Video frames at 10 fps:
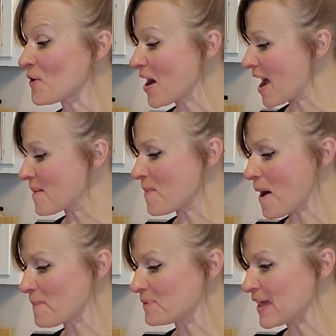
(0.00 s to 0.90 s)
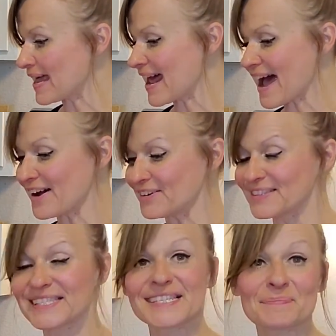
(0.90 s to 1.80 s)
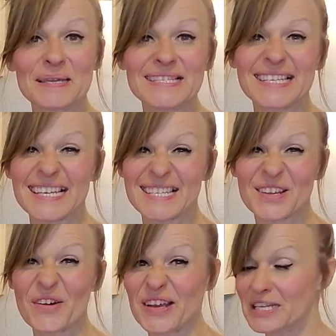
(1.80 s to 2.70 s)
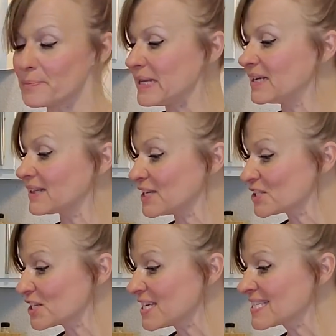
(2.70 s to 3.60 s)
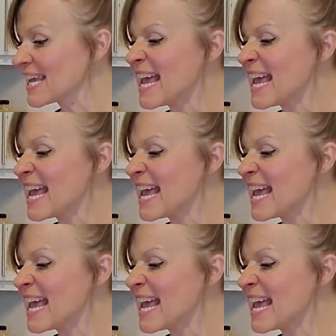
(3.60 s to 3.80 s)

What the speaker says: I popped that out. This pizza is going to be delicious.